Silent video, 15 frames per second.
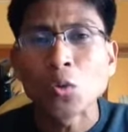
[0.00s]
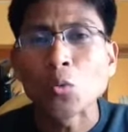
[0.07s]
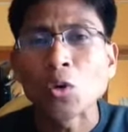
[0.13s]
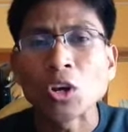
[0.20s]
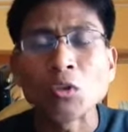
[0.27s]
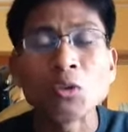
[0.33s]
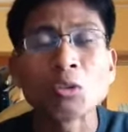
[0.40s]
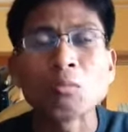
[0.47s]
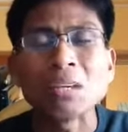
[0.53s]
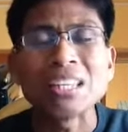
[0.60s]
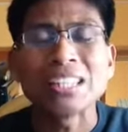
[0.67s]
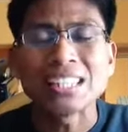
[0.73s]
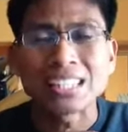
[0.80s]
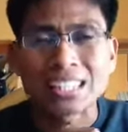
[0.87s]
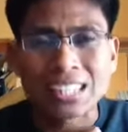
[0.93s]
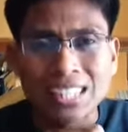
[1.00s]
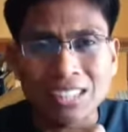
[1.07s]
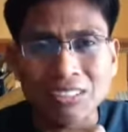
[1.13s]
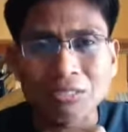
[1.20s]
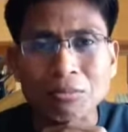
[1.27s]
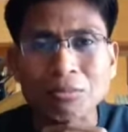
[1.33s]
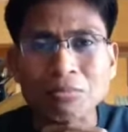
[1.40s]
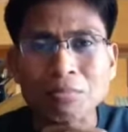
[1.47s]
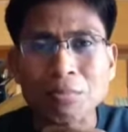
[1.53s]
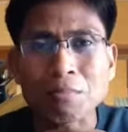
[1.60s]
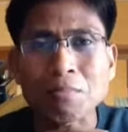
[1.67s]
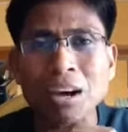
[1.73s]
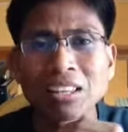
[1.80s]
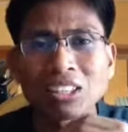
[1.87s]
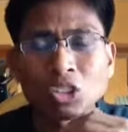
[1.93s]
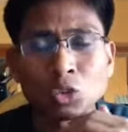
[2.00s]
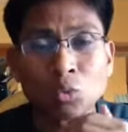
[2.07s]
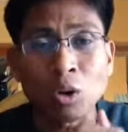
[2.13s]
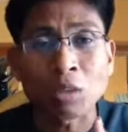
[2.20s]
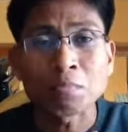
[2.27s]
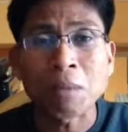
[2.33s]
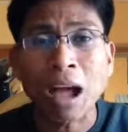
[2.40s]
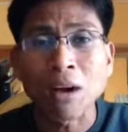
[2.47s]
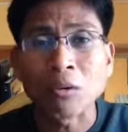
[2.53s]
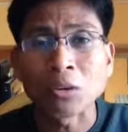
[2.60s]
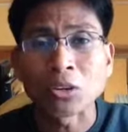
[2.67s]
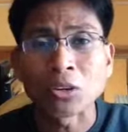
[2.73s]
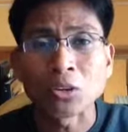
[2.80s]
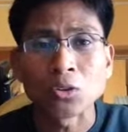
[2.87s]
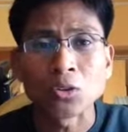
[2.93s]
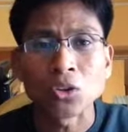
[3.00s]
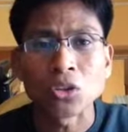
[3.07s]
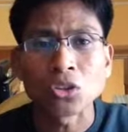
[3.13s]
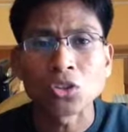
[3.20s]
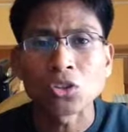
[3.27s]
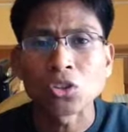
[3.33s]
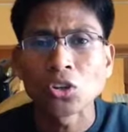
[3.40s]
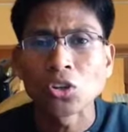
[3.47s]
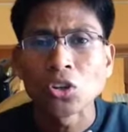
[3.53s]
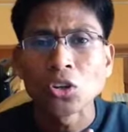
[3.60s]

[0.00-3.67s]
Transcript: we will be deceived by this great power who is